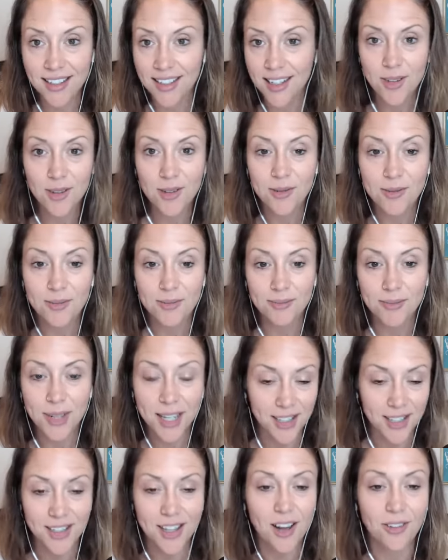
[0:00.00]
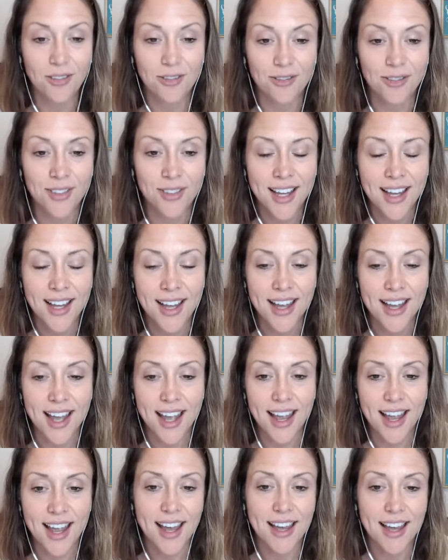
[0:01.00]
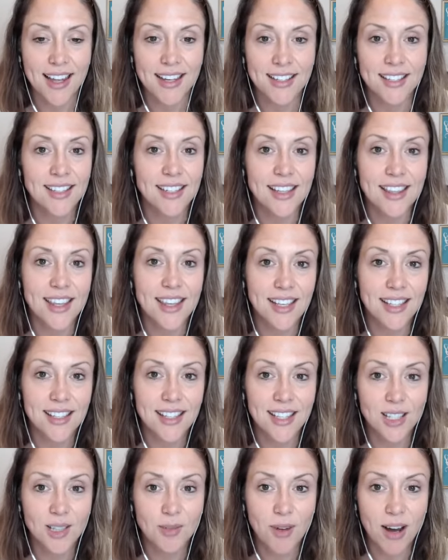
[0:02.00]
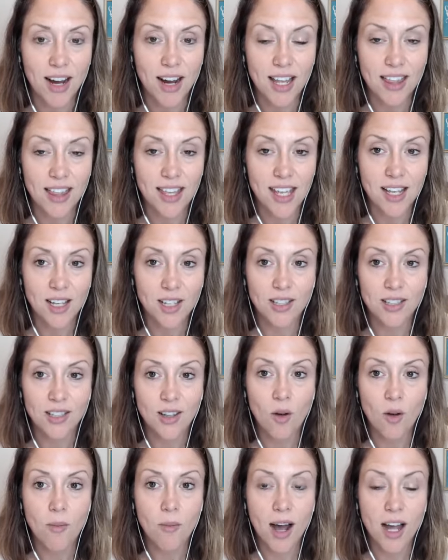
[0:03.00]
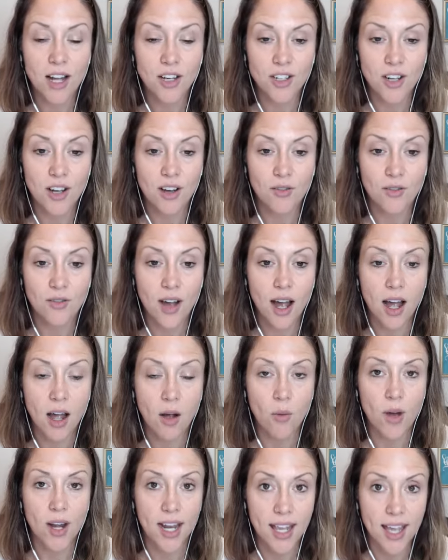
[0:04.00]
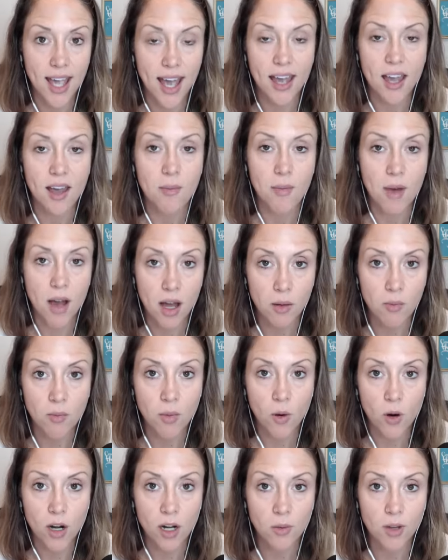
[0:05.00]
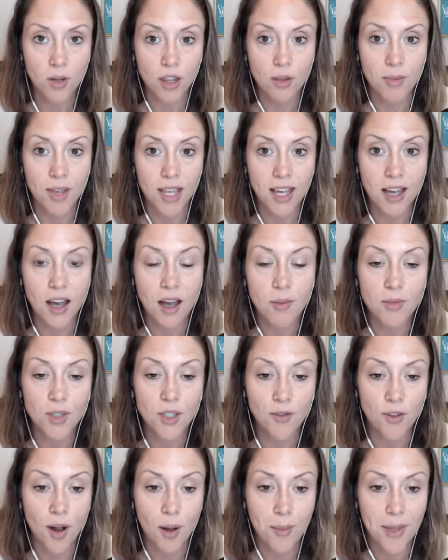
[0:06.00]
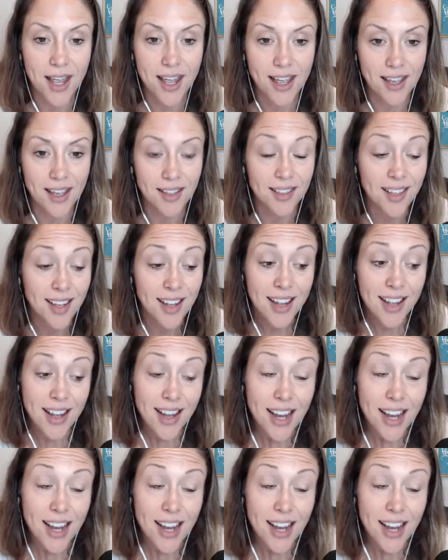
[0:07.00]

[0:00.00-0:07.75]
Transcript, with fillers: to you but yourself. And this is where I think so much of I want to get him on board with me comes from is